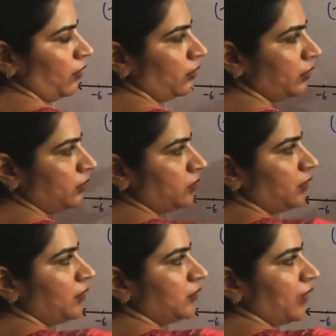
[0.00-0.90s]
This
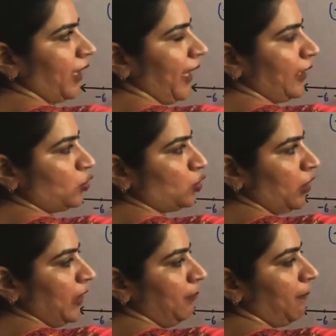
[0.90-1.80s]
is
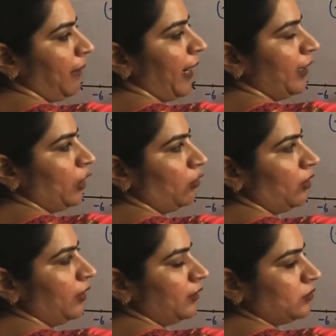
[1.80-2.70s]
actually
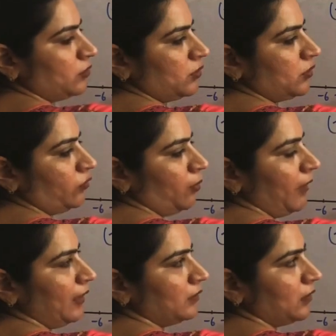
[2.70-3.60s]
perpendicular distance from
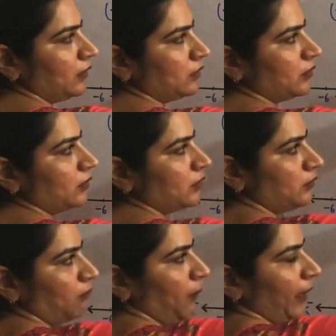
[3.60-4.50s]

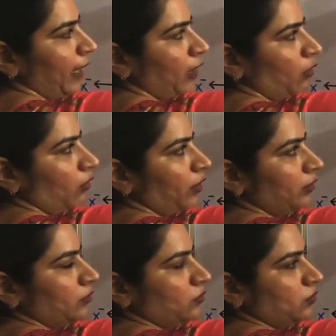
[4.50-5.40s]
x-axis, perpendicular
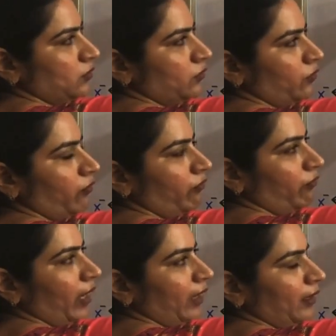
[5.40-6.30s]
distance from
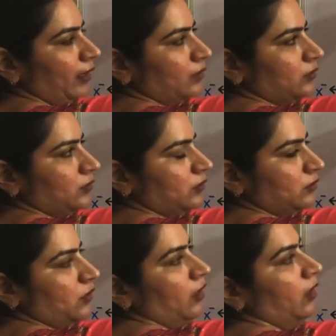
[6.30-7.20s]

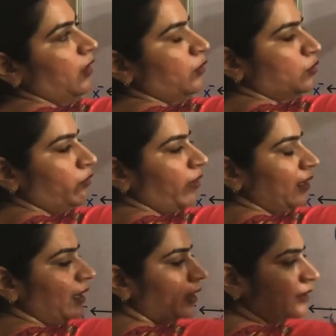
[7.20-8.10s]
y-axis. So
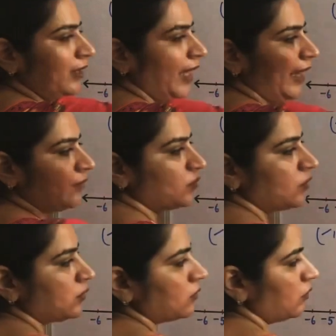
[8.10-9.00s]
what are the
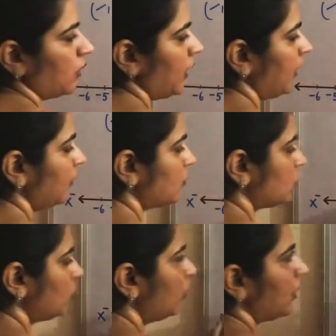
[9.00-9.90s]
axes? These
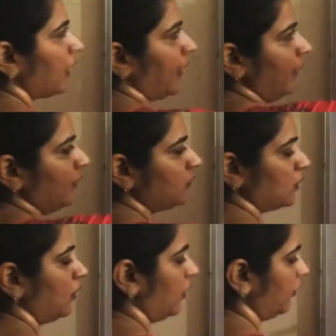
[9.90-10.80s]
two
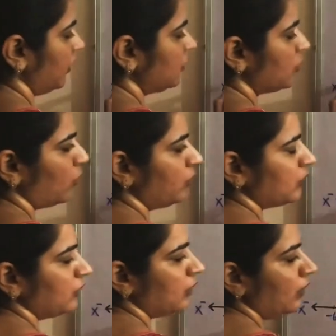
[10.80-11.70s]
lines, this
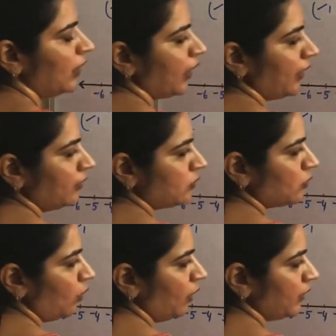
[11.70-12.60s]
horizontal line is
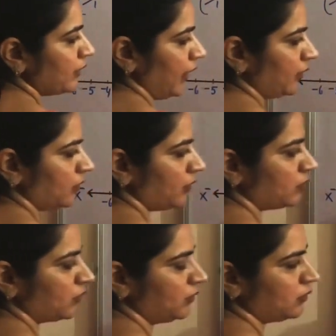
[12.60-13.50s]
called as
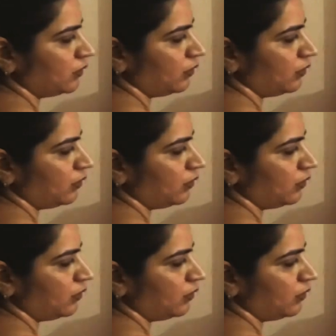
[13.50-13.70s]
x-axis,